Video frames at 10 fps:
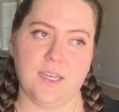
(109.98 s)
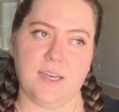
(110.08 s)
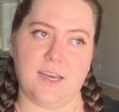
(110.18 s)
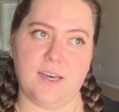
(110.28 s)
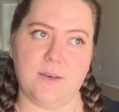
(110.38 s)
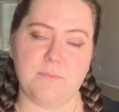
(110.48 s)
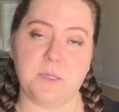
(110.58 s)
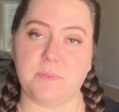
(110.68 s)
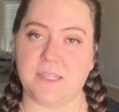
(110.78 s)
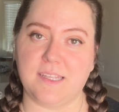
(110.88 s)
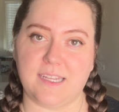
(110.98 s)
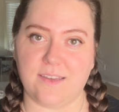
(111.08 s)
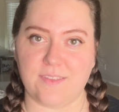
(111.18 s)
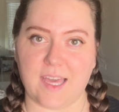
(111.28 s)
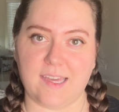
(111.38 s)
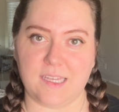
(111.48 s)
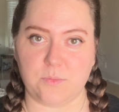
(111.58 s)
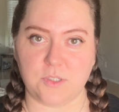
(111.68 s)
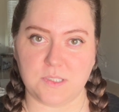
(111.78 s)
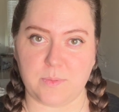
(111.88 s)
ability of that
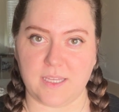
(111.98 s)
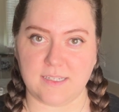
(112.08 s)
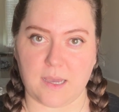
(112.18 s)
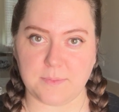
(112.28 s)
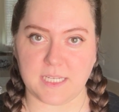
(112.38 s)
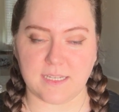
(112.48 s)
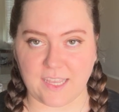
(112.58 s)
animal to be adopted.